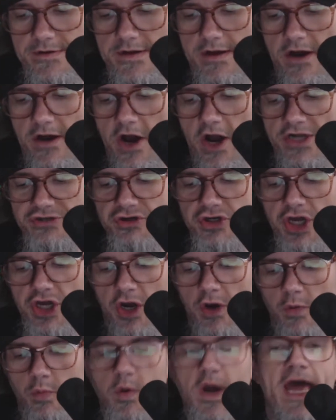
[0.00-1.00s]
on
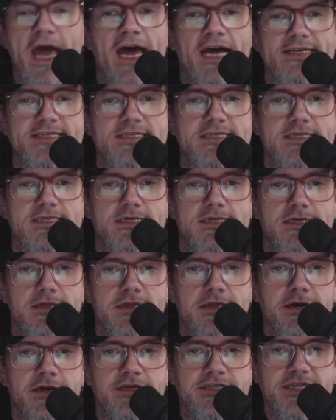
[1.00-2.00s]
Go West
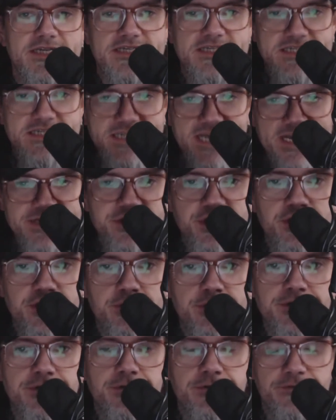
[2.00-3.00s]
there's a dead
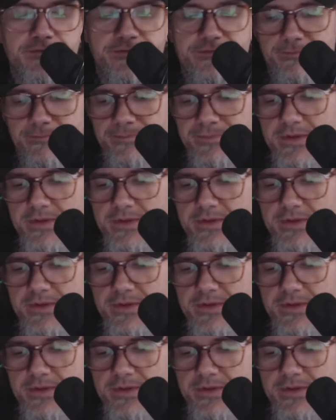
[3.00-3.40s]
groove,